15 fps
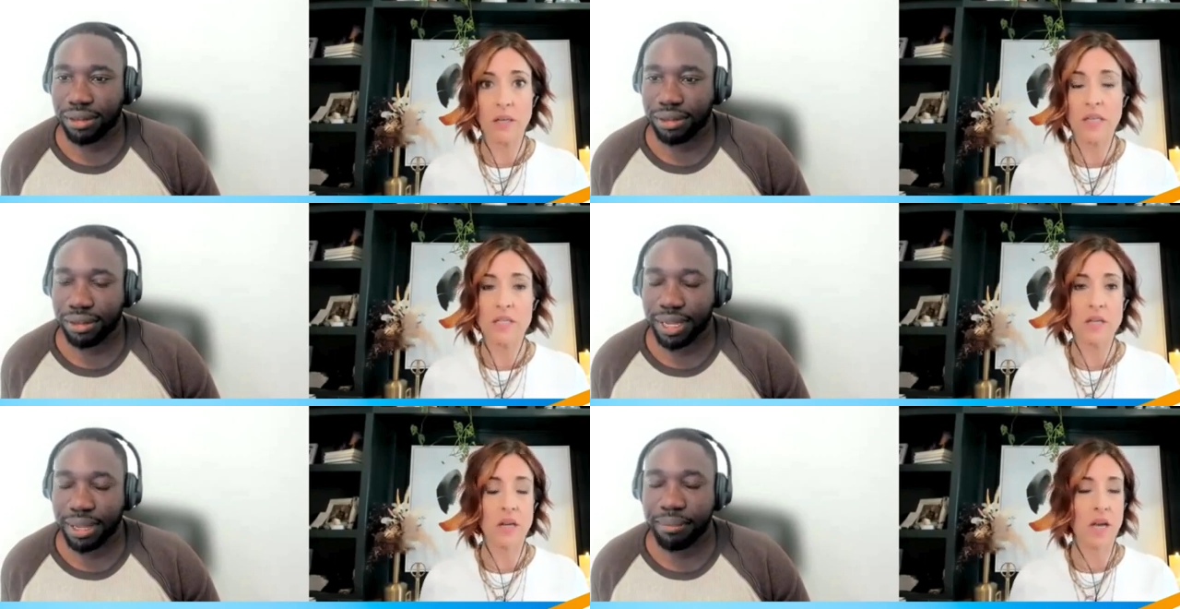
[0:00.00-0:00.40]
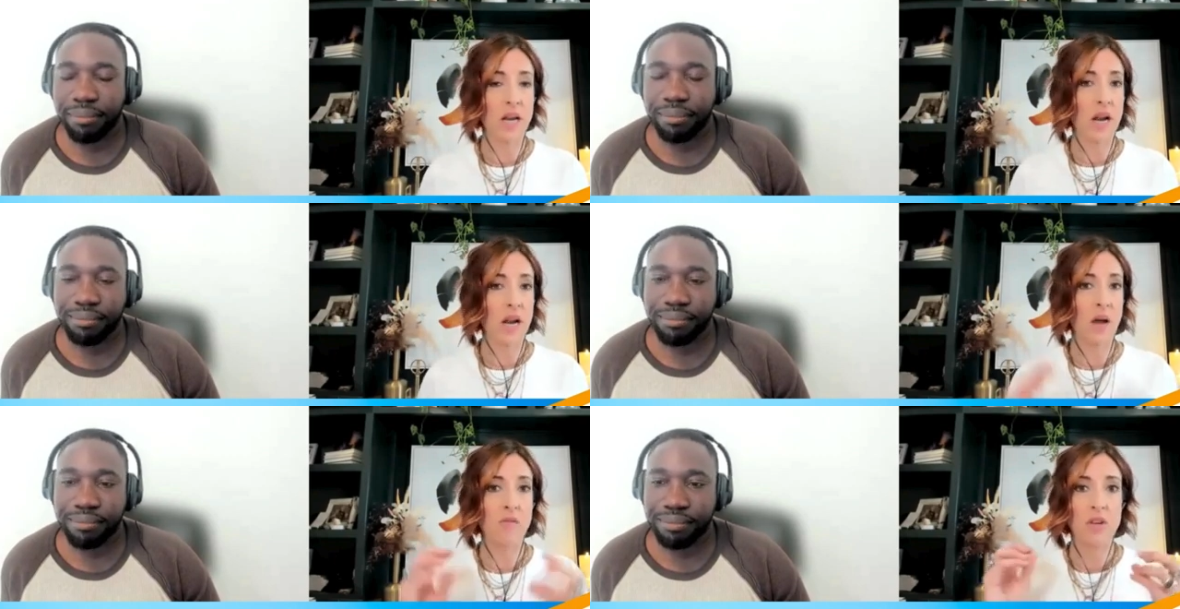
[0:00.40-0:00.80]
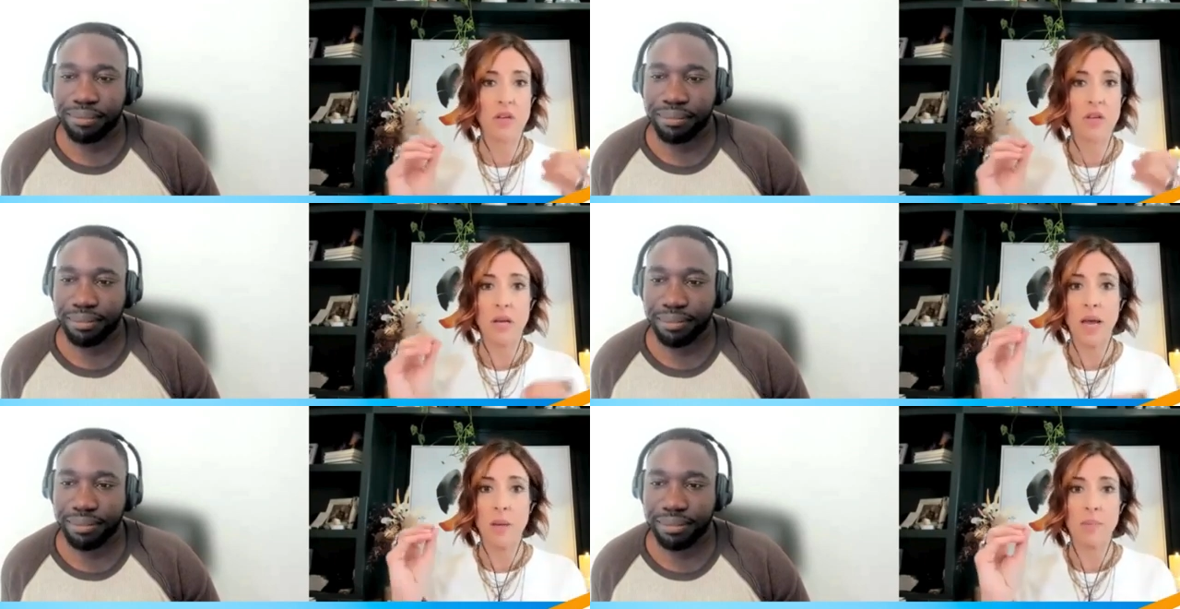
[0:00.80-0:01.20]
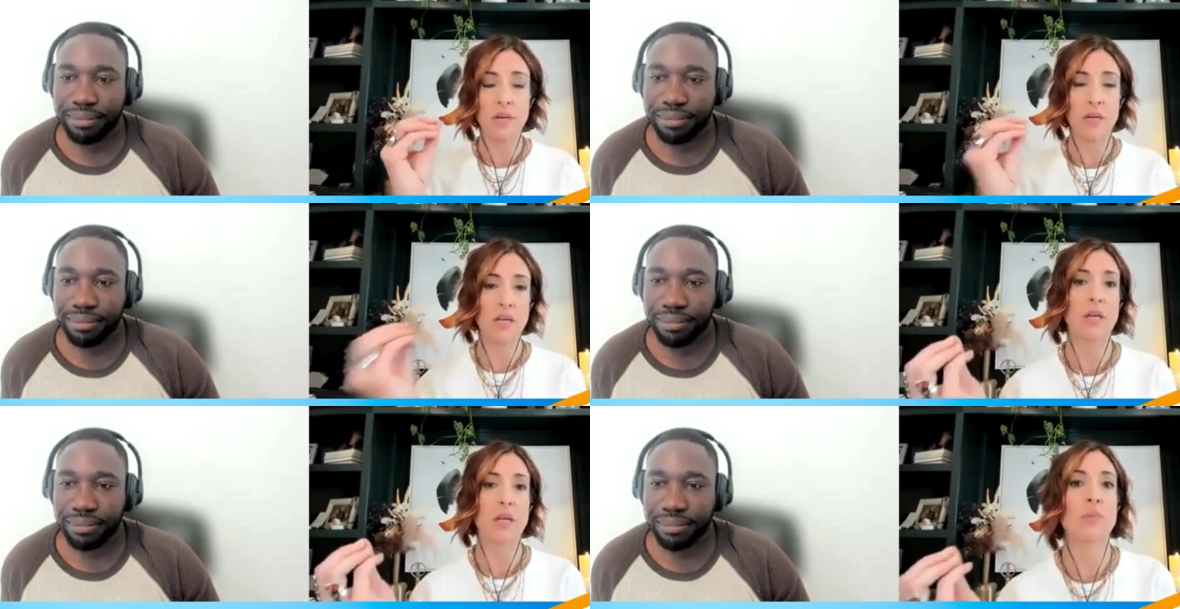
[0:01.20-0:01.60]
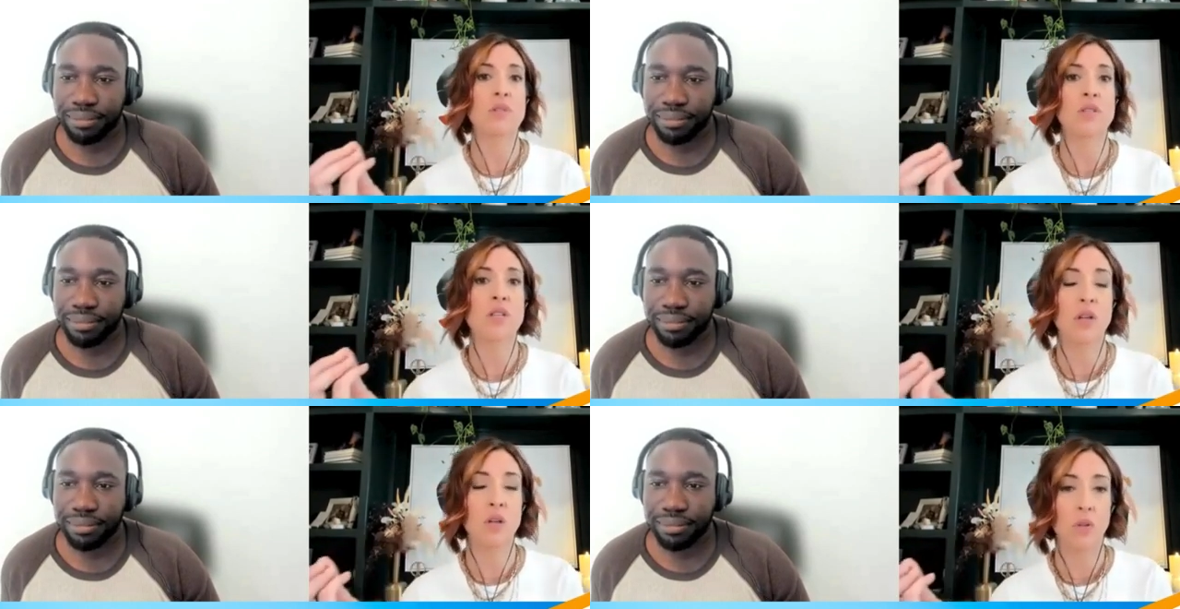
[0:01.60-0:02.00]
Speaker 1: It did not happen, happen in a
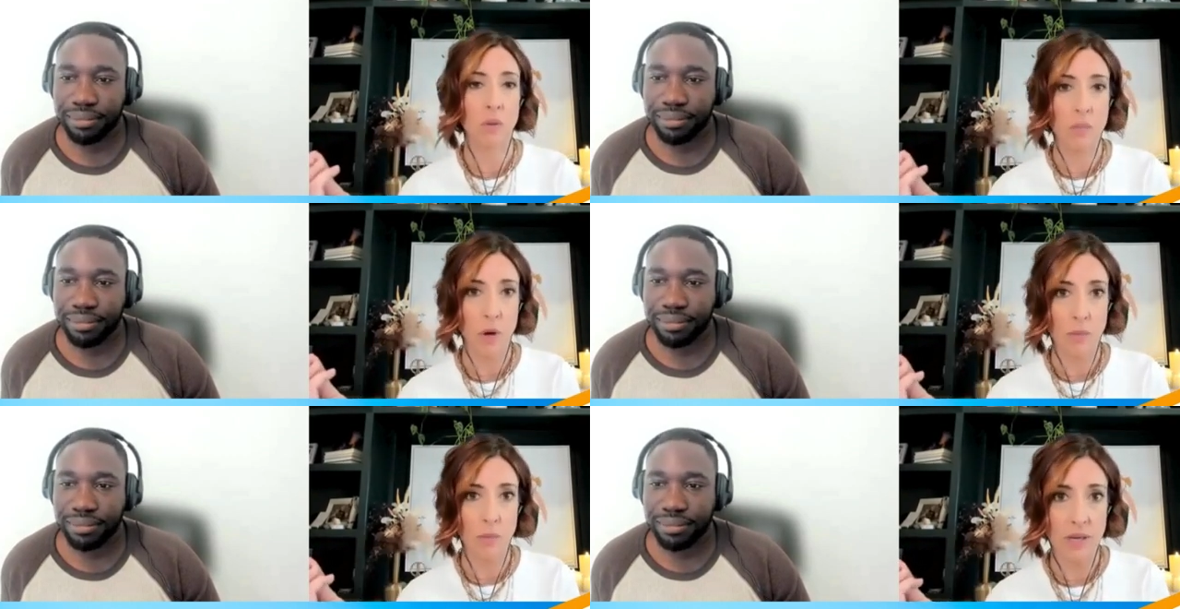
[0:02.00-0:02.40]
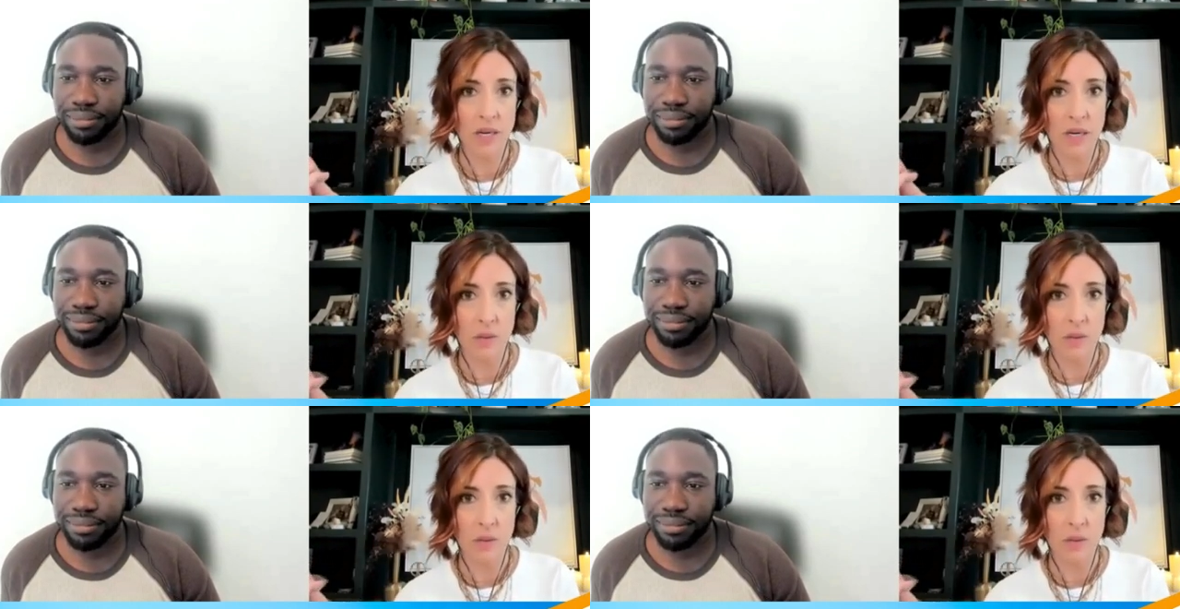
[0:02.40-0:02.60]
particular moment.